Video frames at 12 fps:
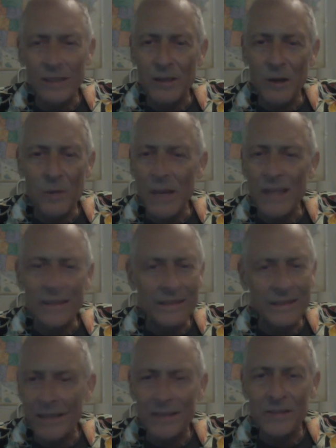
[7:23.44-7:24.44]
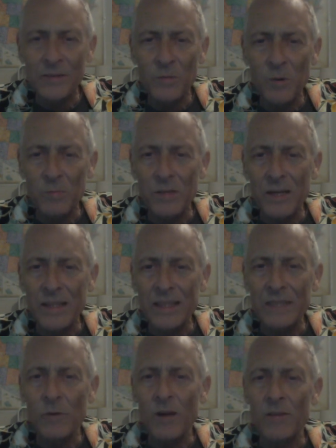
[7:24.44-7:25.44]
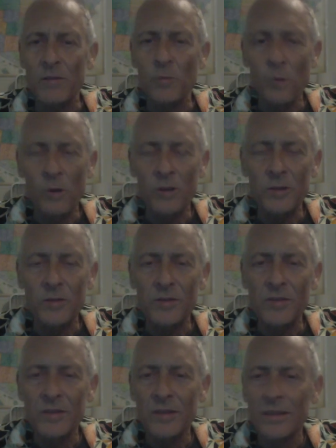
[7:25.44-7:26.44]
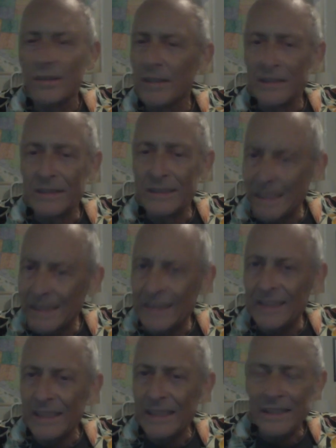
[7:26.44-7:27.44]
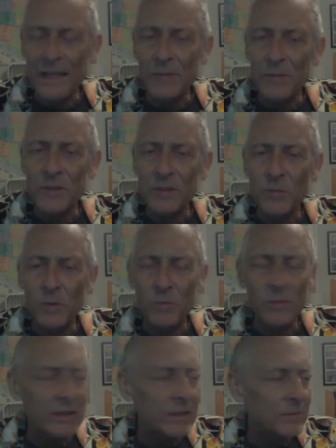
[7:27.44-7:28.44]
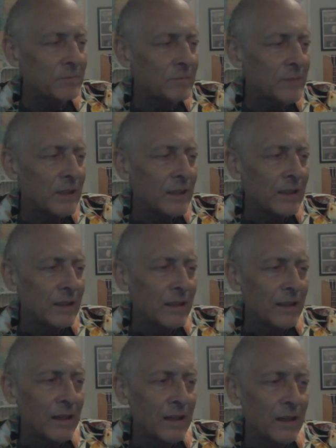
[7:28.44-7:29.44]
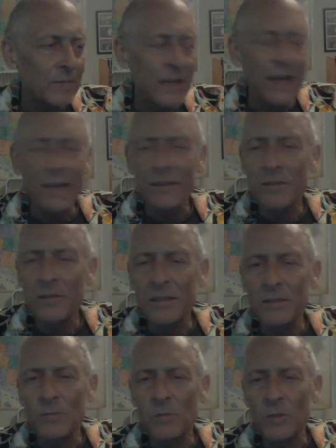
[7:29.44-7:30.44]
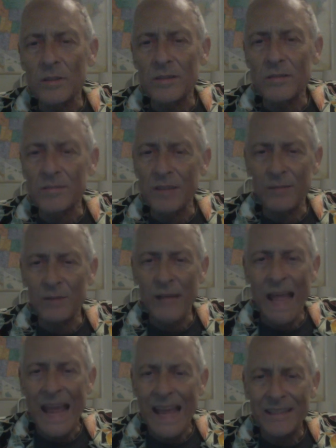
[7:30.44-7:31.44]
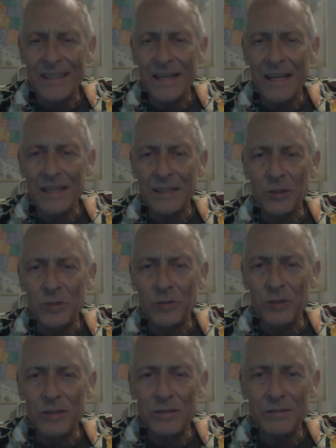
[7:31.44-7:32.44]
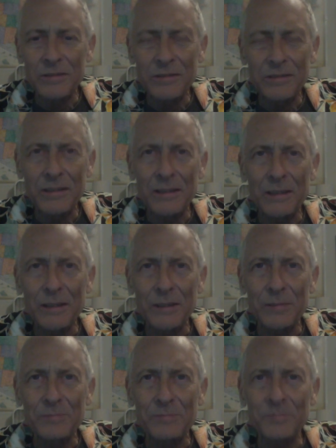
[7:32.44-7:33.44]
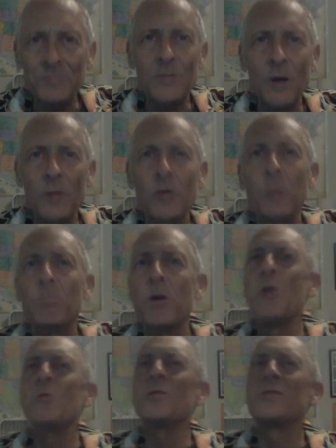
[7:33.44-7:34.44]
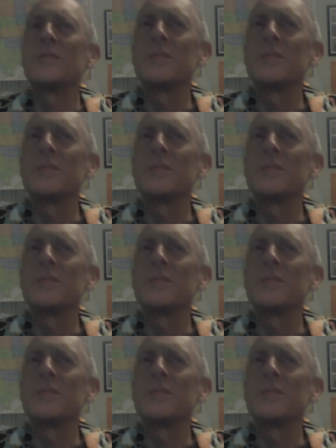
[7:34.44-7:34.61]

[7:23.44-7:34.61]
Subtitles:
make tons more money while the workers didn't get that much more money. Clinton was anti-union, although posed as